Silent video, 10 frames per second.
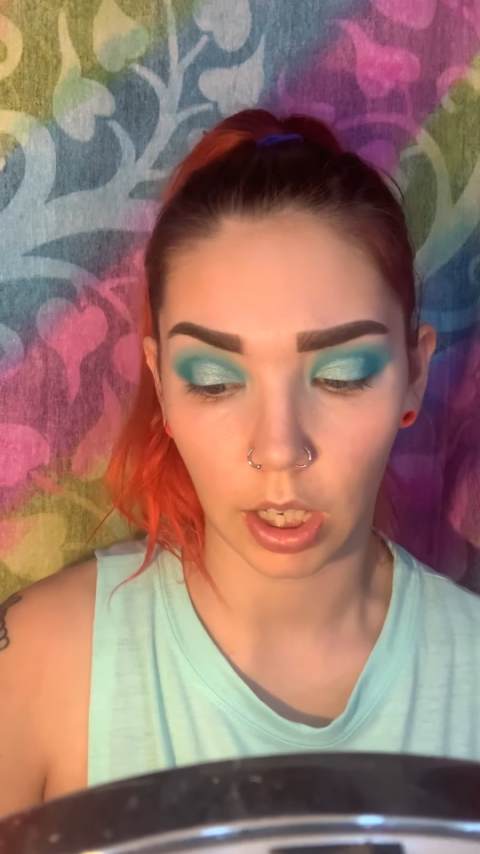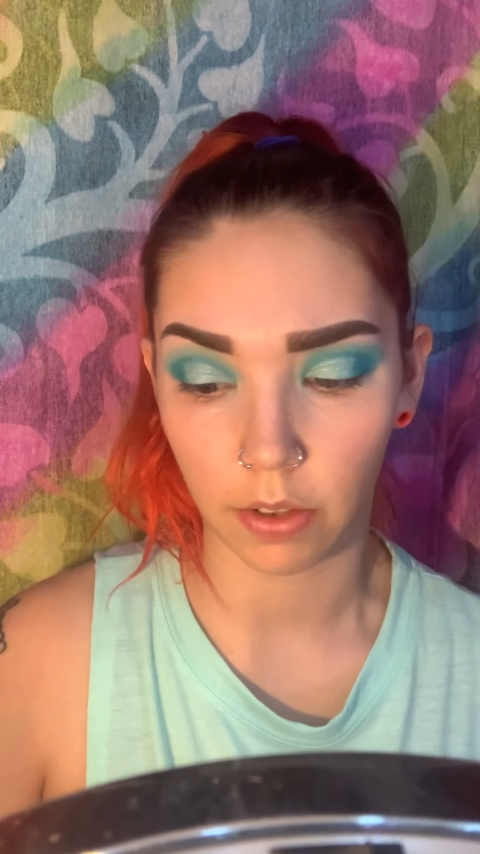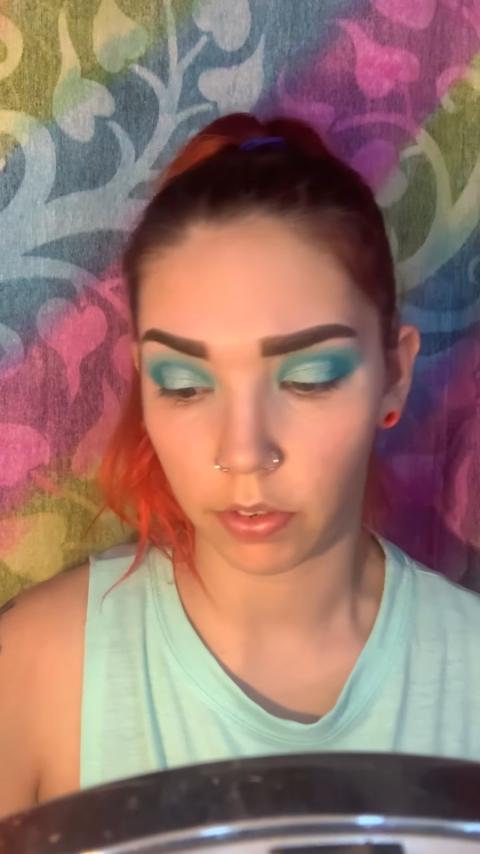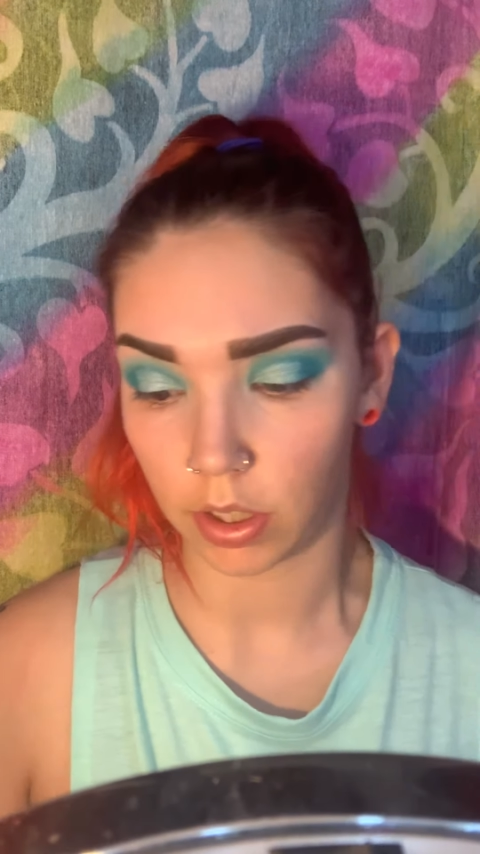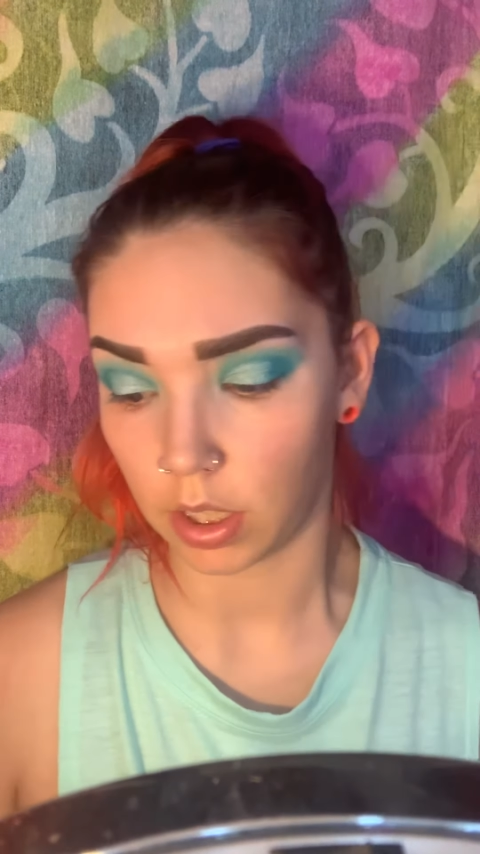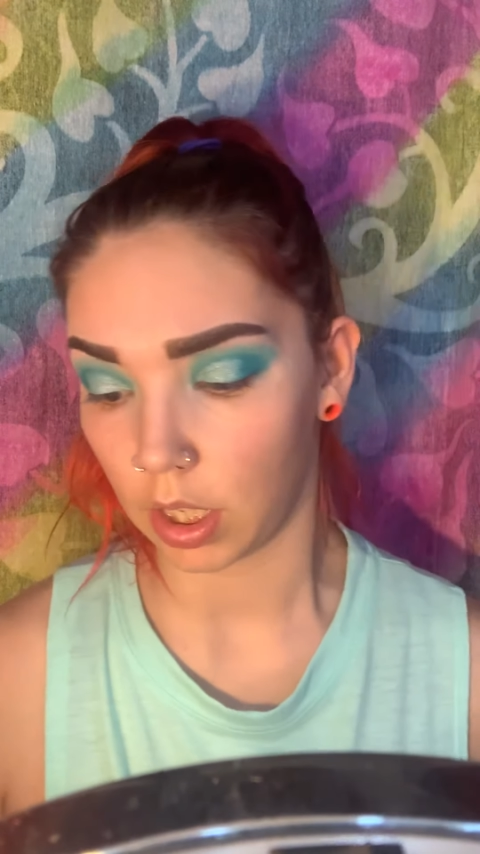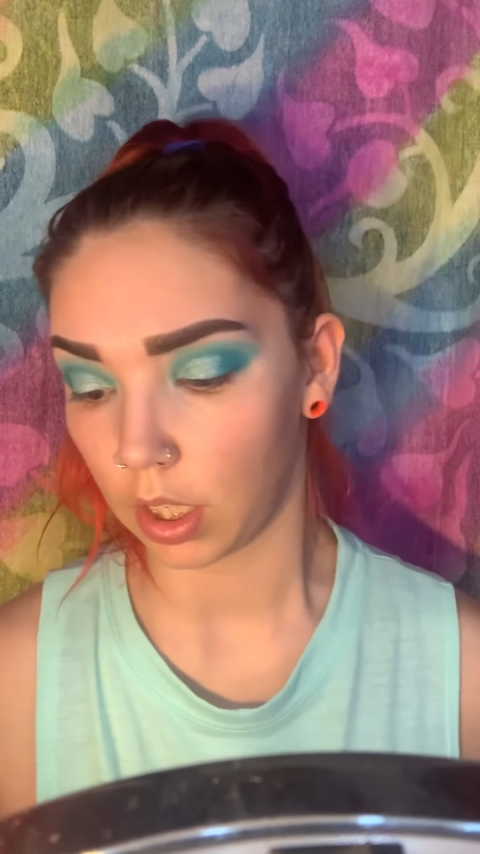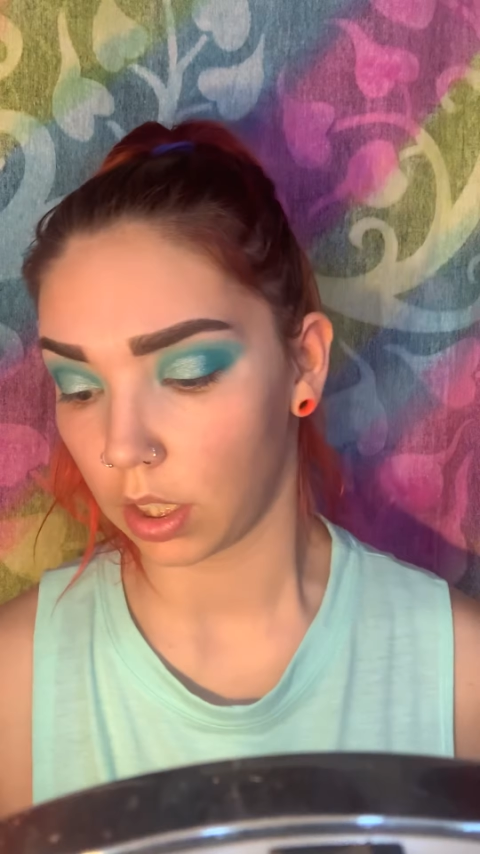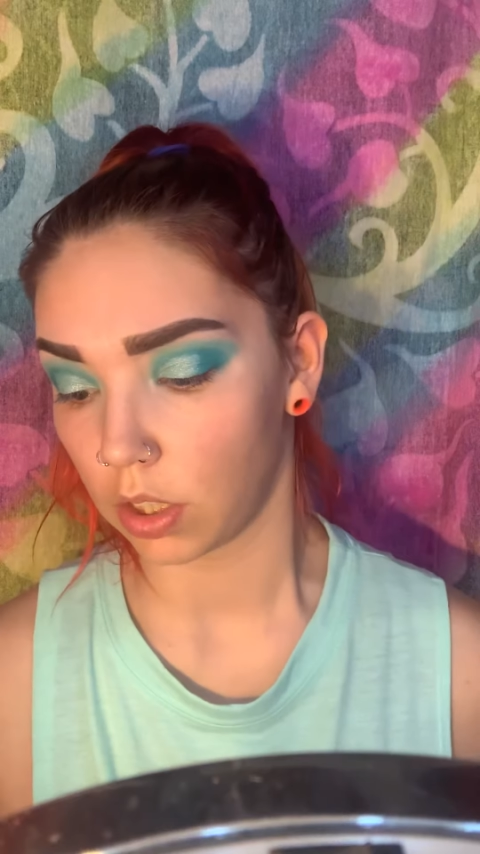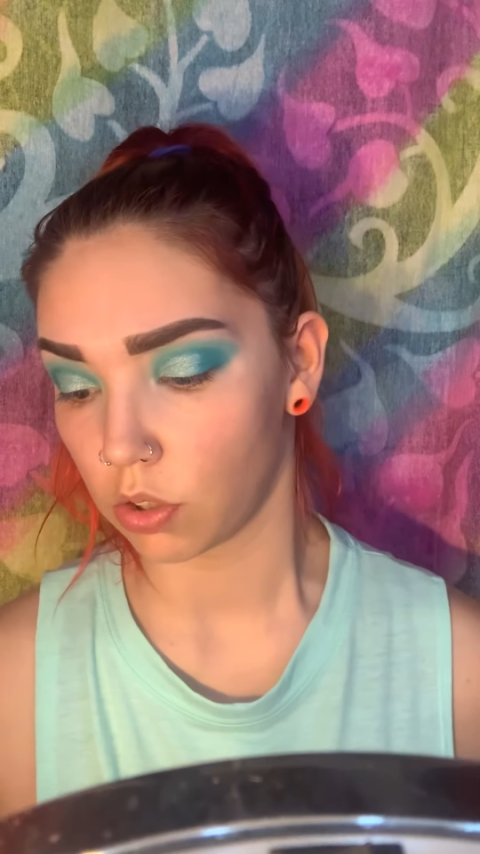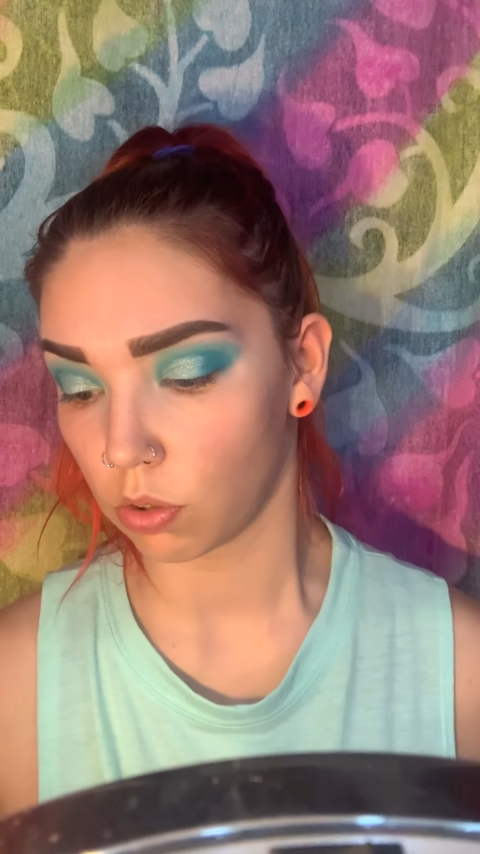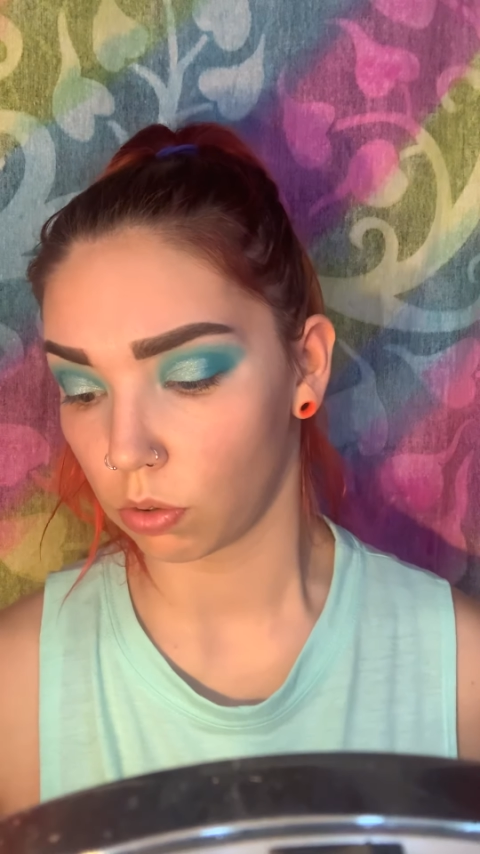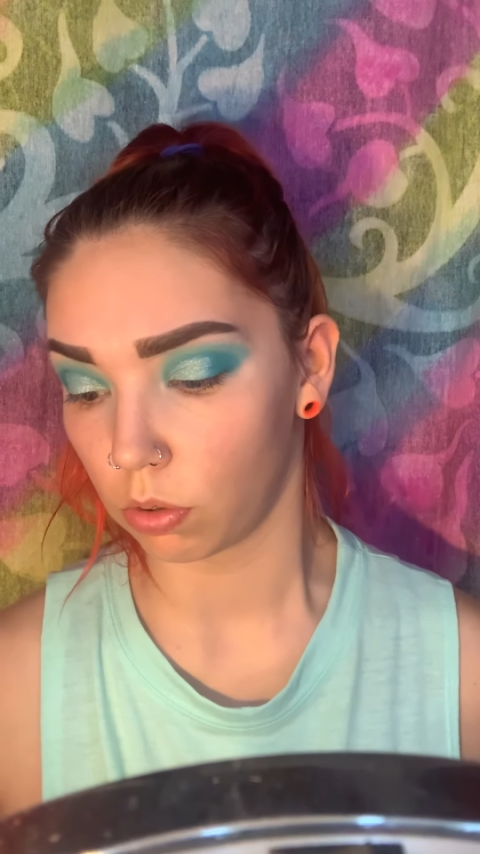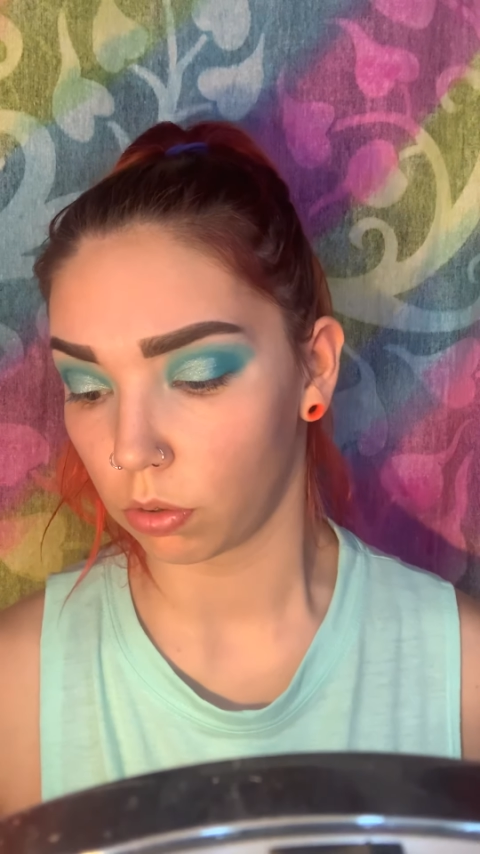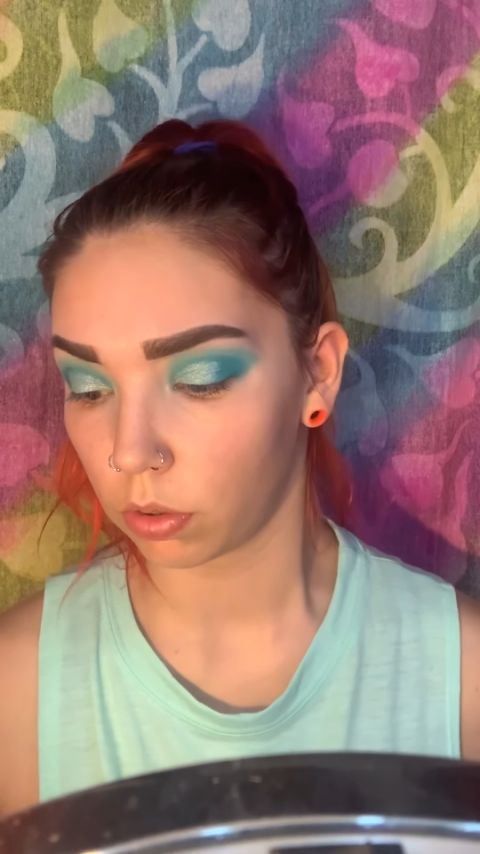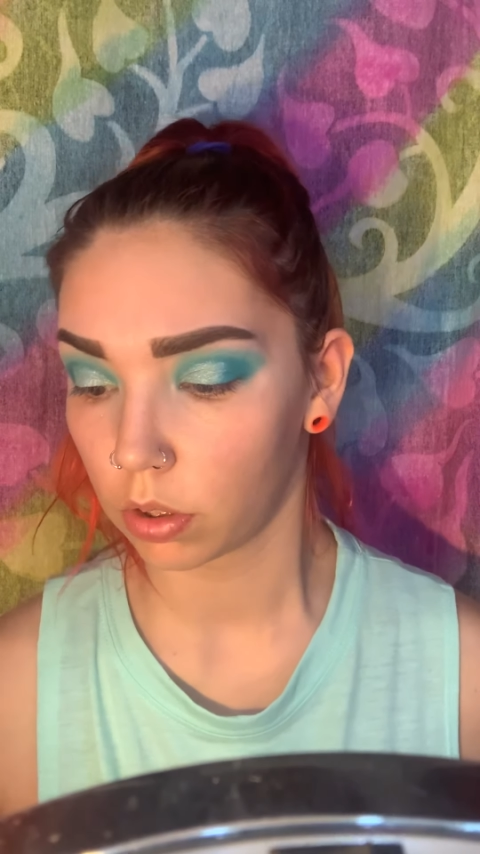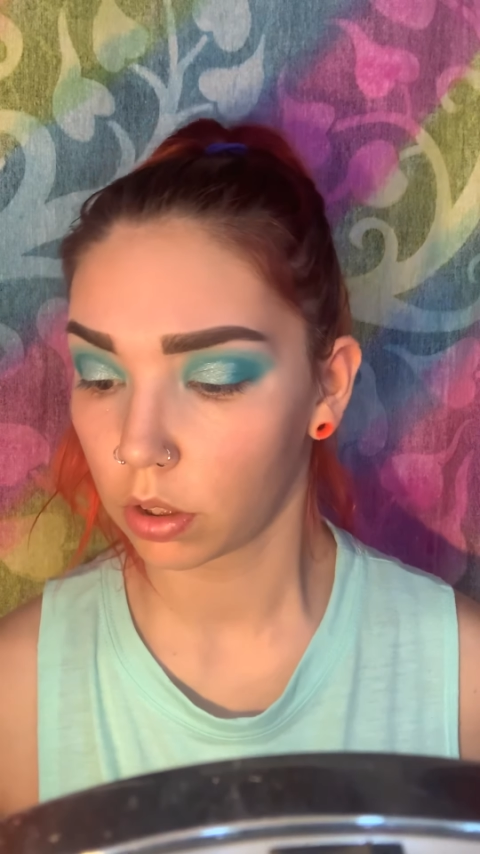everything initial